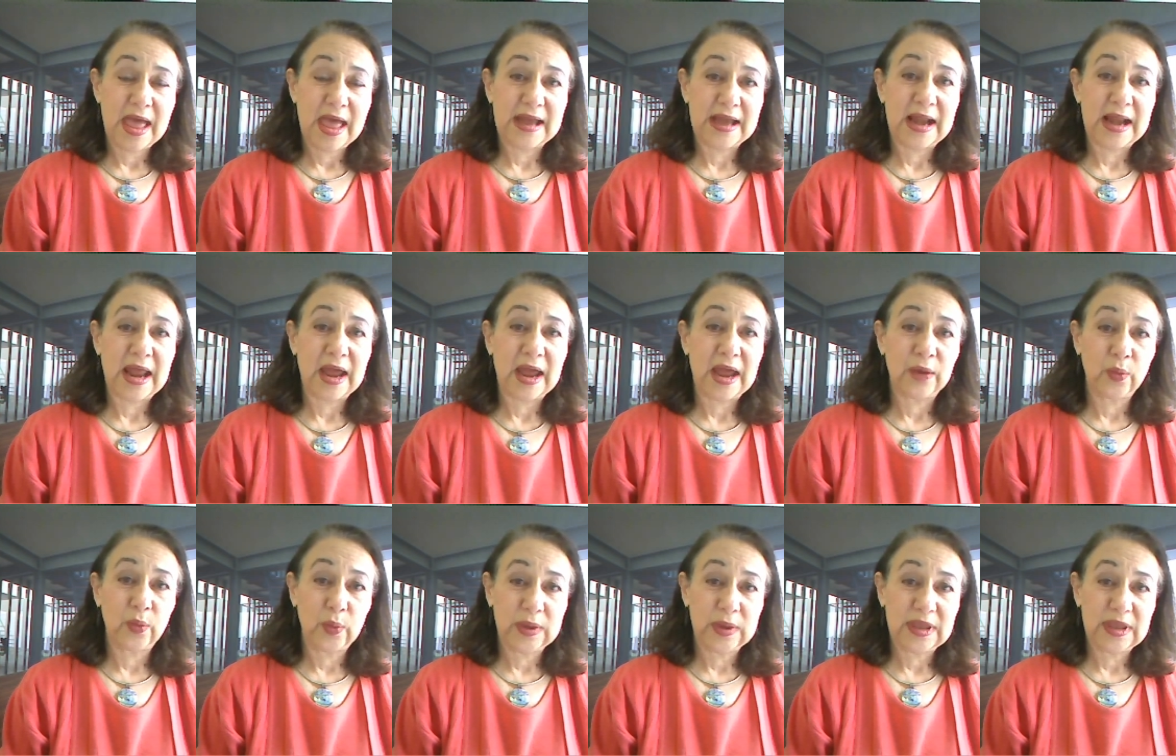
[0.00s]
And
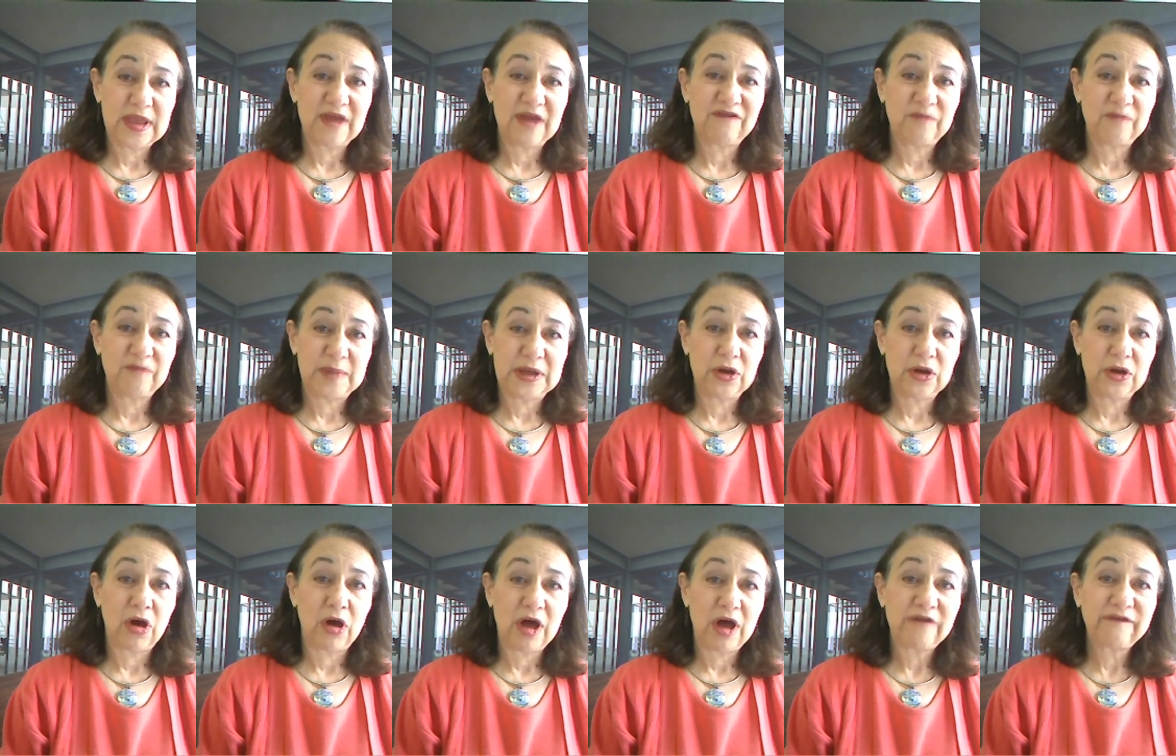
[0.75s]
we have
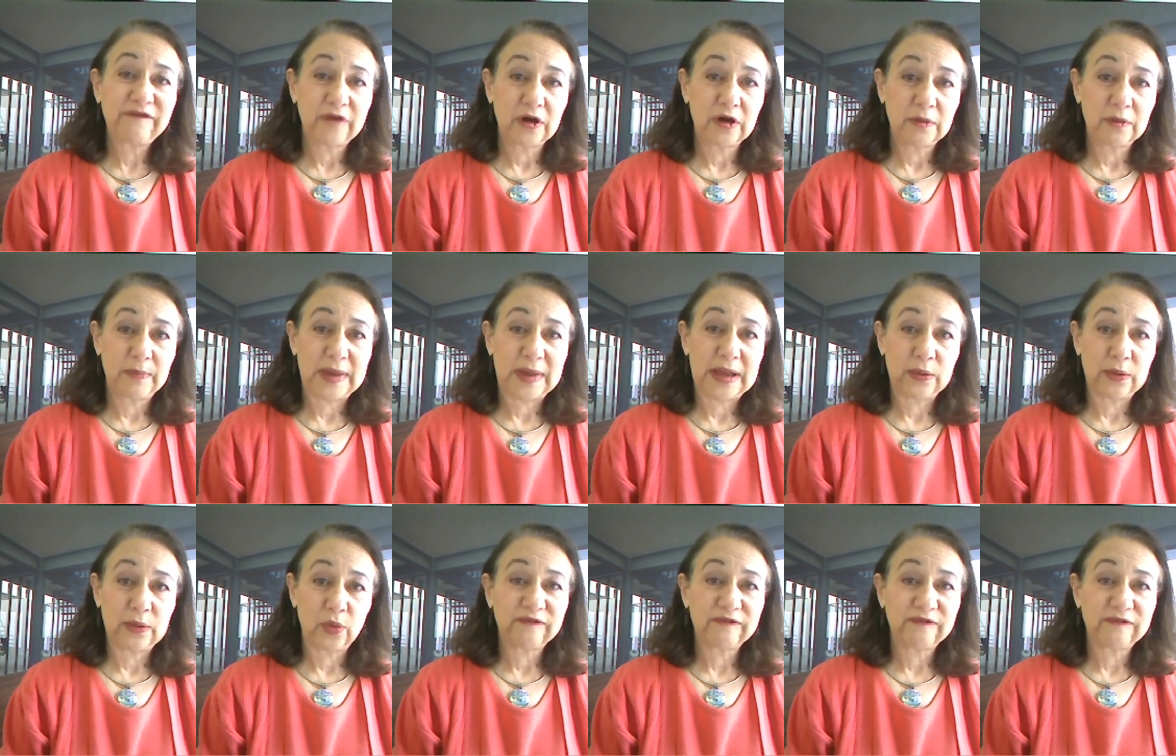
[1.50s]
been offered
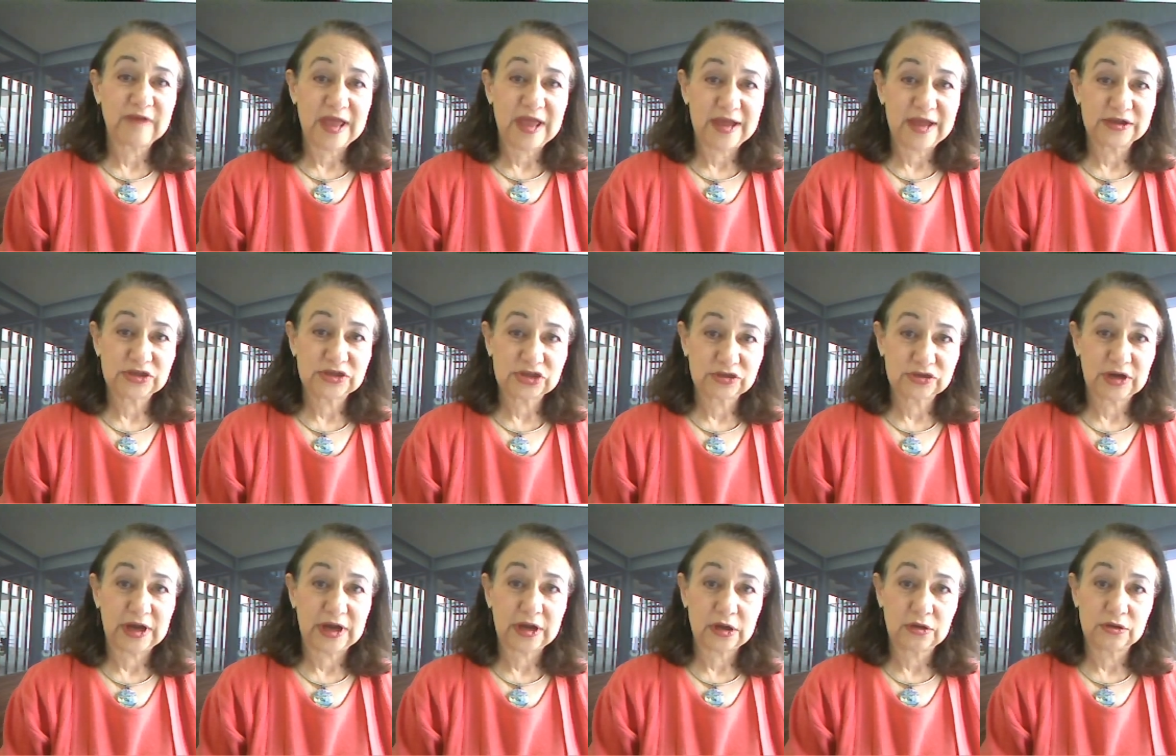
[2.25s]
by Wolfgang
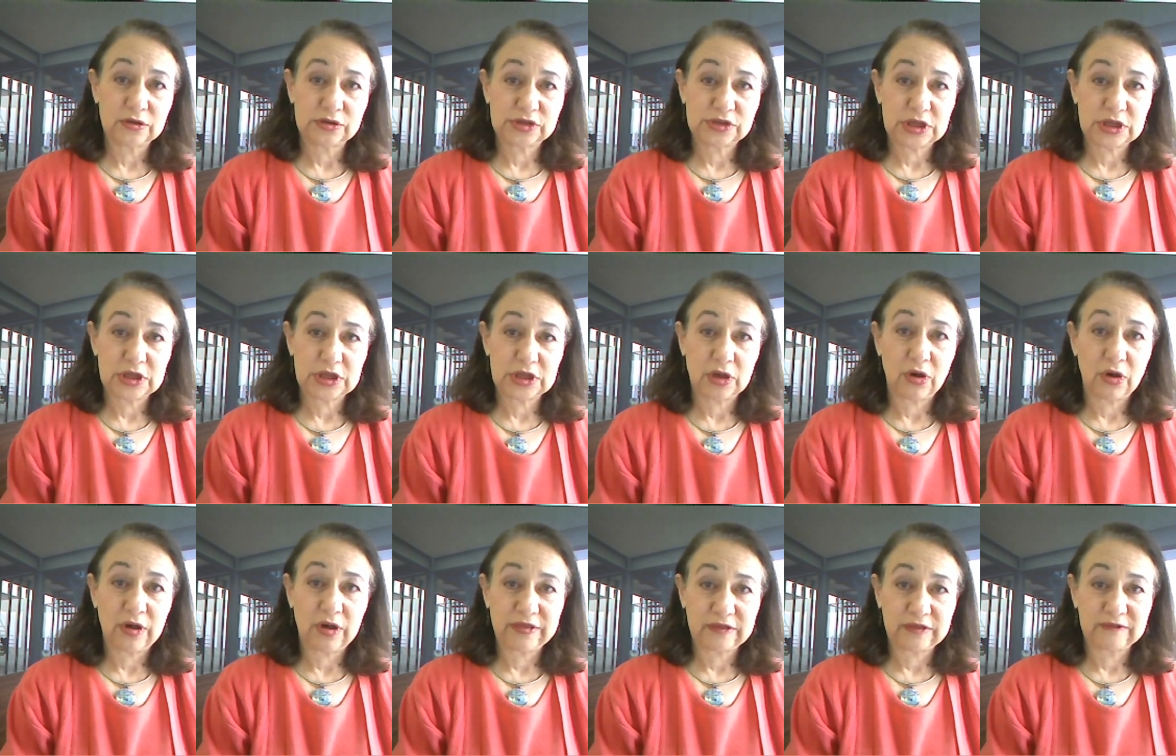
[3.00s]
Struck, who's
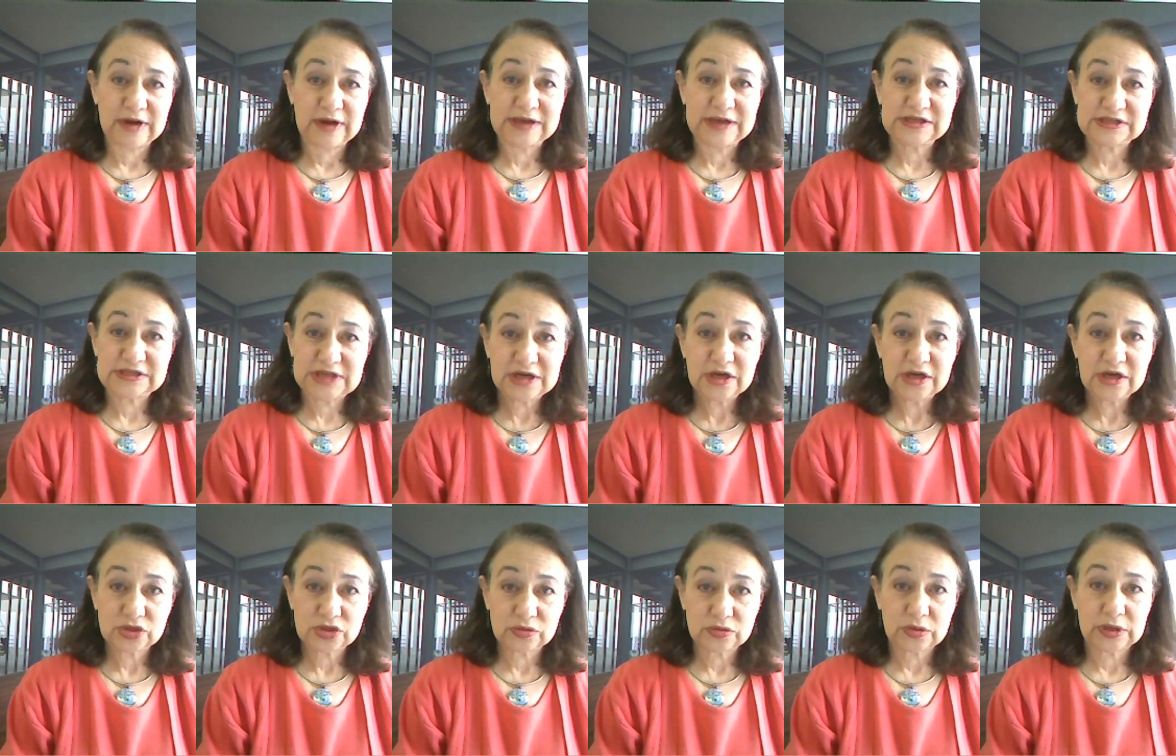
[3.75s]
the authorized
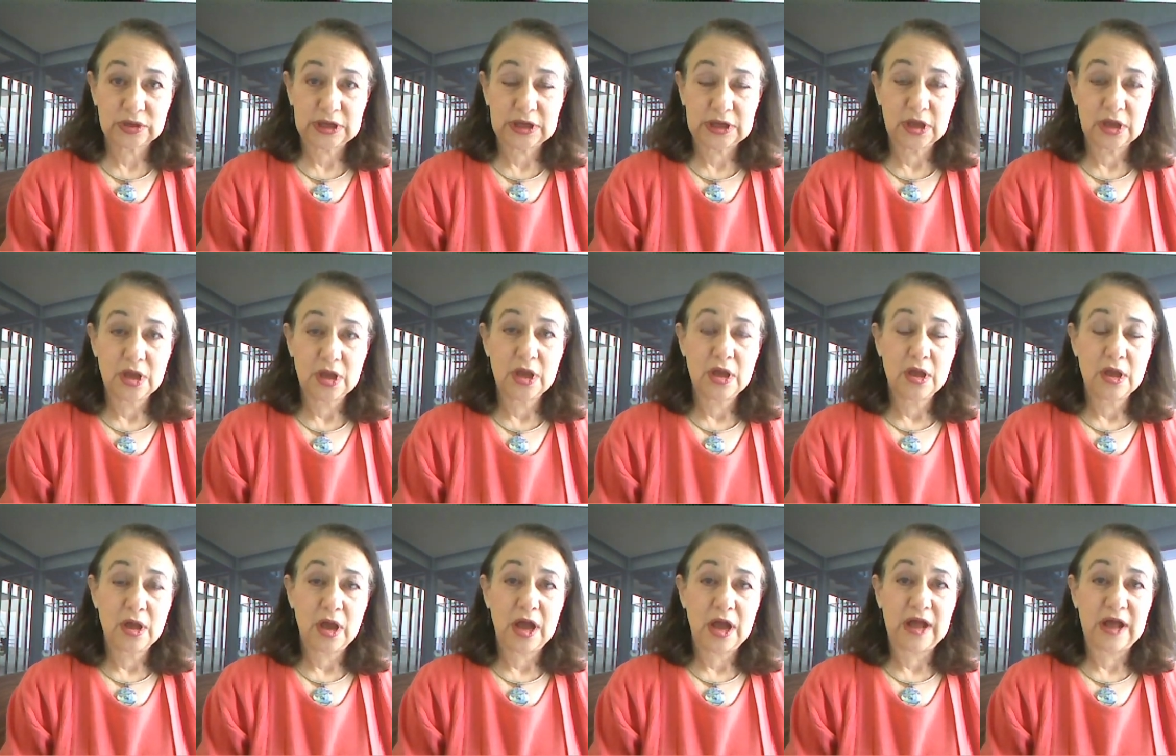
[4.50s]
signatory
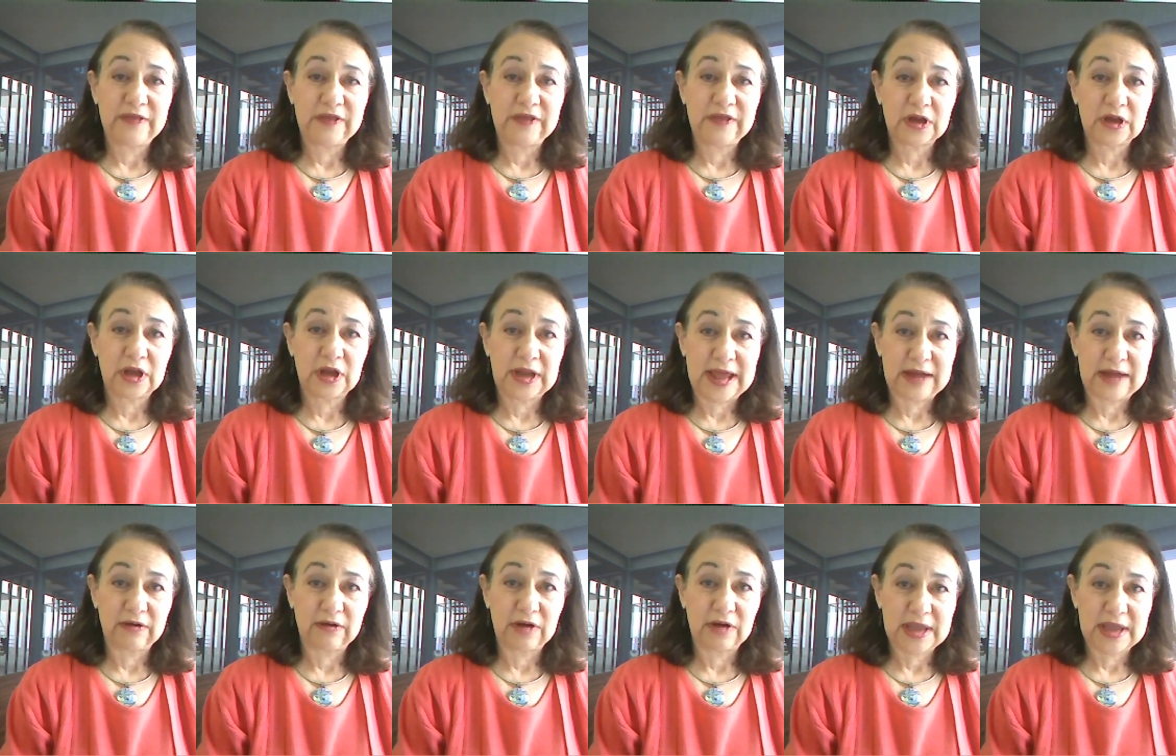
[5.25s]
on the
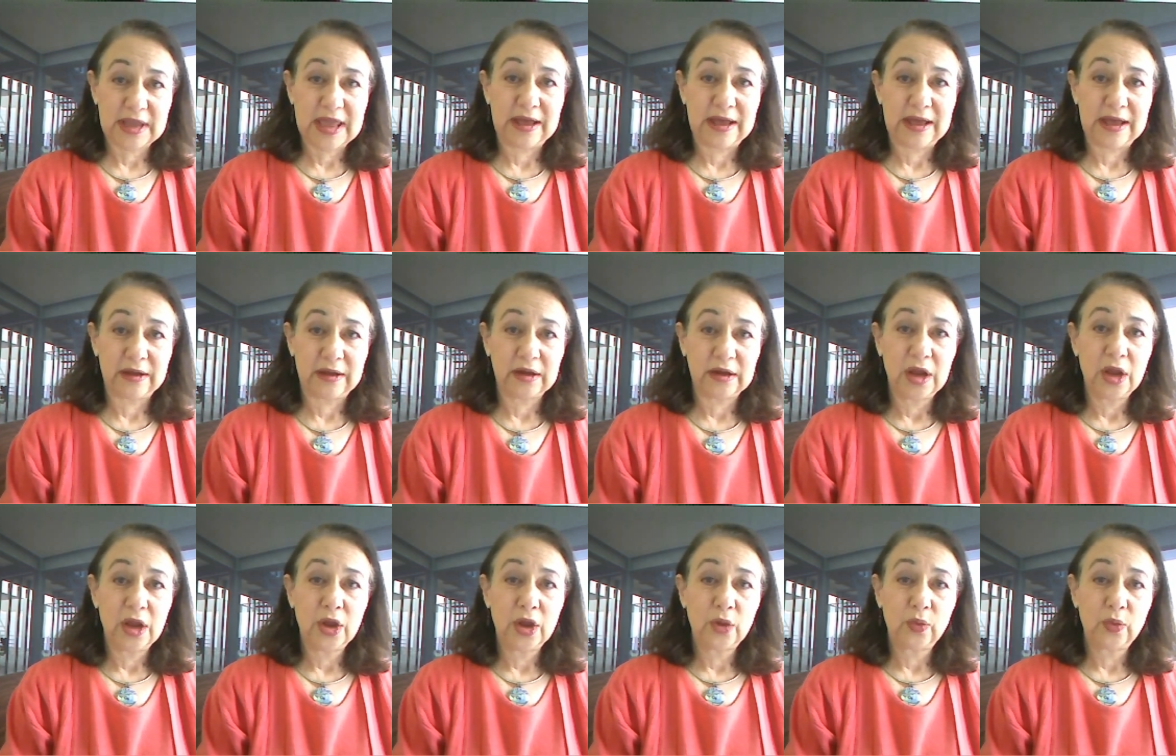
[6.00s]
collateral account.